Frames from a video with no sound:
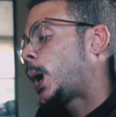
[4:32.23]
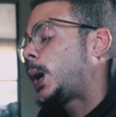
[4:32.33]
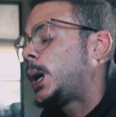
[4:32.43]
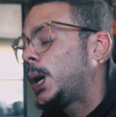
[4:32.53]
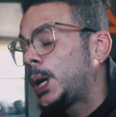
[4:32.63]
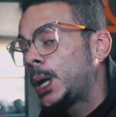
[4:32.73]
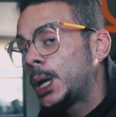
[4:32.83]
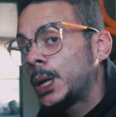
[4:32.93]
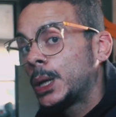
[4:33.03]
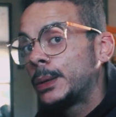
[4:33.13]

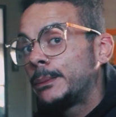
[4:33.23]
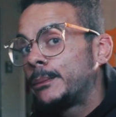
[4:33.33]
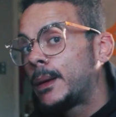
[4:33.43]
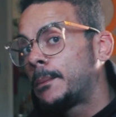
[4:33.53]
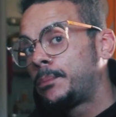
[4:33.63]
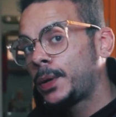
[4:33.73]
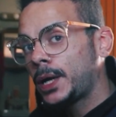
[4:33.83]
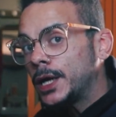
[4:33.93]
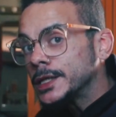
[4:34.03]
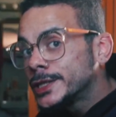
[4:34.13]

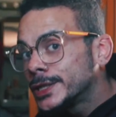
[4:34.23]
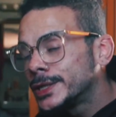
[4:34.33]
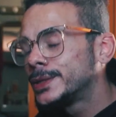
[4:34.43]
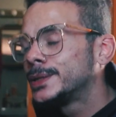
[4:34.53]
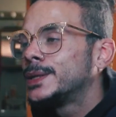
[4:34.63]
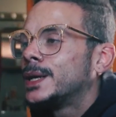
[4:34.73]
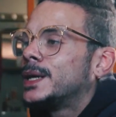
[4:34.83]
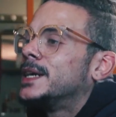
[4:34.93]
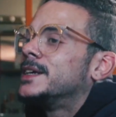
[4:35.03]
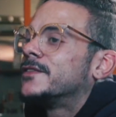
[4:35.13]
But
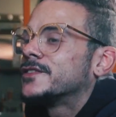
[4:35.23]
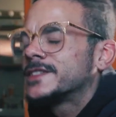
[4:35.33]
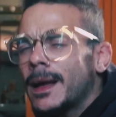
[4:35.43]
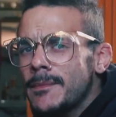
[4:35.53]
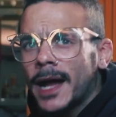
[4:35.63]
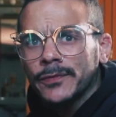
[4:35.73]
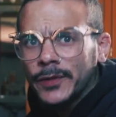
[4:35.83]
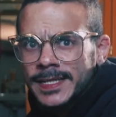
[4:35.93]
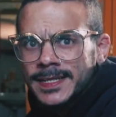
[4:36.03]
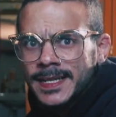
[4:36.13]
for some odd
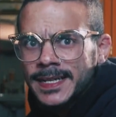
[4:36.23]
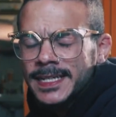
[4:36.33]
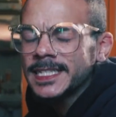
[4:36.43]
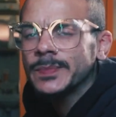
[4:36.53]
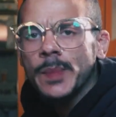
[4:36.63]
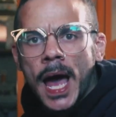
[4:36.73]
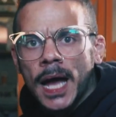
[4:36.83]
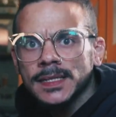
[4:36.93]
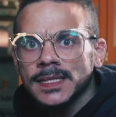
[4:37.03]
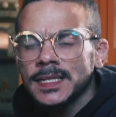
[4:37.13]
reason, these
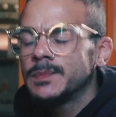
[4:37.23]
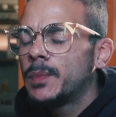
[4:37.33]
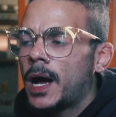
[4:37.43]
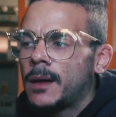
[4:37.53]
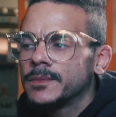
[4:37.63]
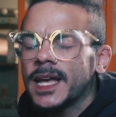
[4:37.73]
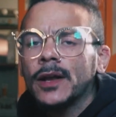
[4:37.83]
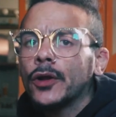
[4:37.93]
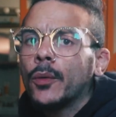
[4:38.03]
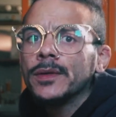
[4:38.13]
spots, these bumps, I don't
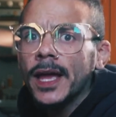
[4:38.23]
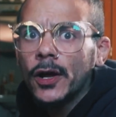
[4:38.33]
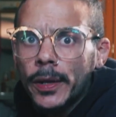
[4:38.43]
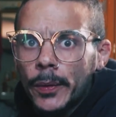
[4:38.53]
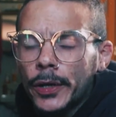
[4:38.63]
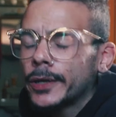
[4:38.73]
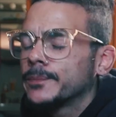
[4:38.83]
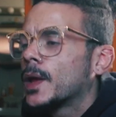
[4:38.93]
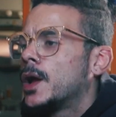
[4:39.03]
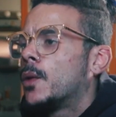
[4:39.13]
know what the hell they were
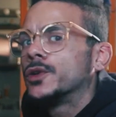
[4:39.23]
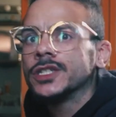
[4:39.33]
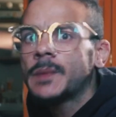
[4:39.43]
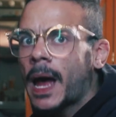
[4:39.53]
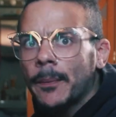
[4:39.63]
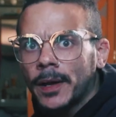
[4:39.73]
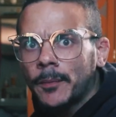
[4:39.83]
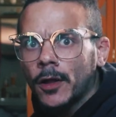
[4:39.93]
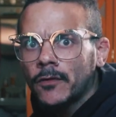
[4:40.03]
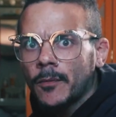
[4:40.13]
just popping up
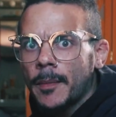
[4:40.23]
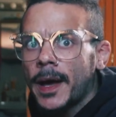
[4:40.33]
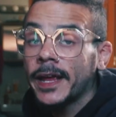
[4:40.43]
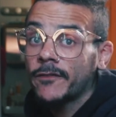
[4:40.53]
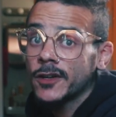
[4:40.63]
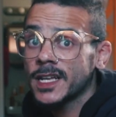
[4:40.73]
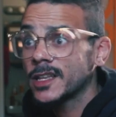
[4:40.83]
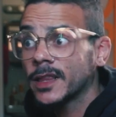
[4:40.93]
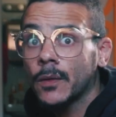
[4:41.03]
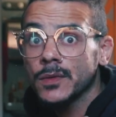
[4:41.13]
all over my body. At first, I
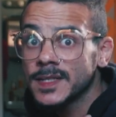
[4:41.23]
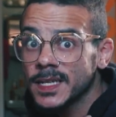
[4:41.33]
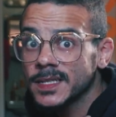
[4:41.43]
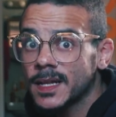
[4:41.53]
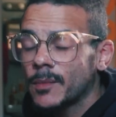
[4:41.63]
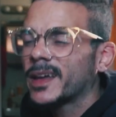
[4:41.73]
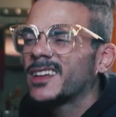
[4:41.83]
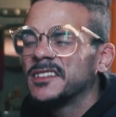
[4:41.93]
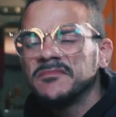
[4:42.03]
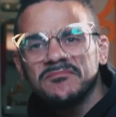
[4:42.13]
thought they were zits. I'm like,
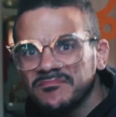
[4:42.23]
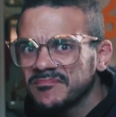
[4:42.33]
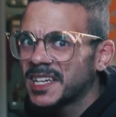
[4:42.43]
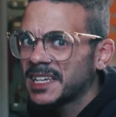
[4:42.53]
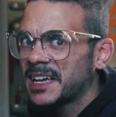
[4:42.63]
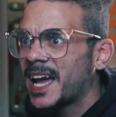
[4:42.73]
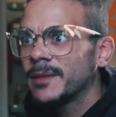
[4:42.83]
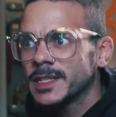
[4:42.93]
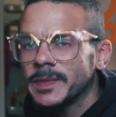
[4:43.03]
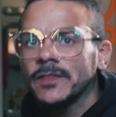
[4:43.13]
ugh, God, it
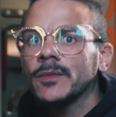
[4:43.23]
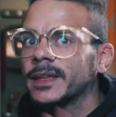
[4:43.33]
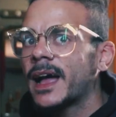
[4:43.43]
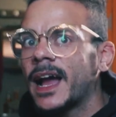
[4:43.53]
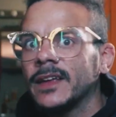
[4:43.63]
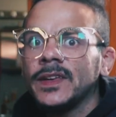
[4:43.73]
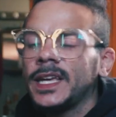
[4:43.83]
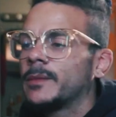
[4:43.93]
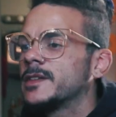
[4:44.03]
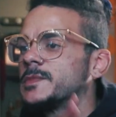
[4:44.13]
must be from, like, the IV.
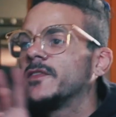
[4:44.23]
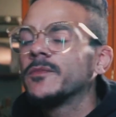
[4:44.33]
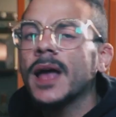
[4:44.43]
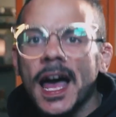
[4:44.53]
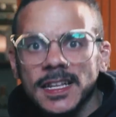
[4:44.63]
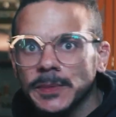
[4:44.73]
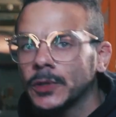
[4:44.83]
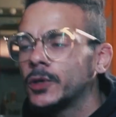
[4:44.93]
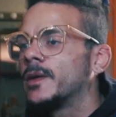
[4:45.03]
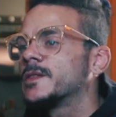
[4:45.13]
It must be from the
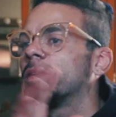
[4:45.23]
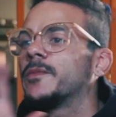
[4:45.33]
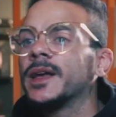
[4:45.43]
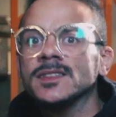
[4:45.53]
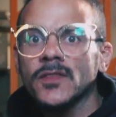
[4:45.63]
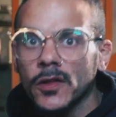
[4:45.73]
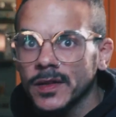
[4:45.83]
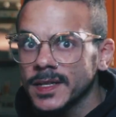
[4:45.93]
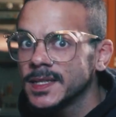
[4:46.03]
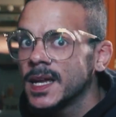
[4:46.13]
hospital. It must be because of all
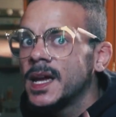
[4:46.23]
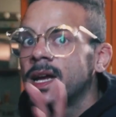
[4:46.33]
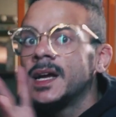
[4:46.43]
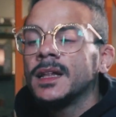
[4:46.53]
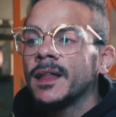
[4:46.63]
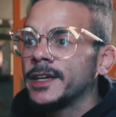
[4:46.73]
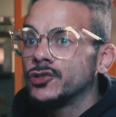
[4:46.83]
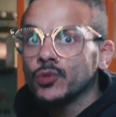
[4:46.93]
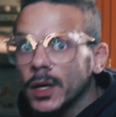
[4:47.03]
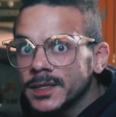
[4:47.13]
this, like,
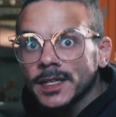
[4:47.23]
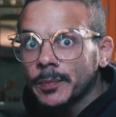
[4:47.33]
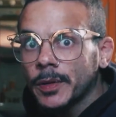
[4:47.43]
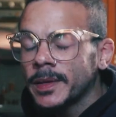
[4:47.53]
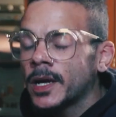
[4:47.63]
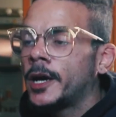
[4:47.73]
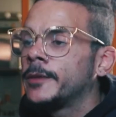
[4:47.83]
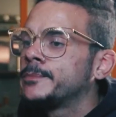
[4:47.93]
drugs that they put me on.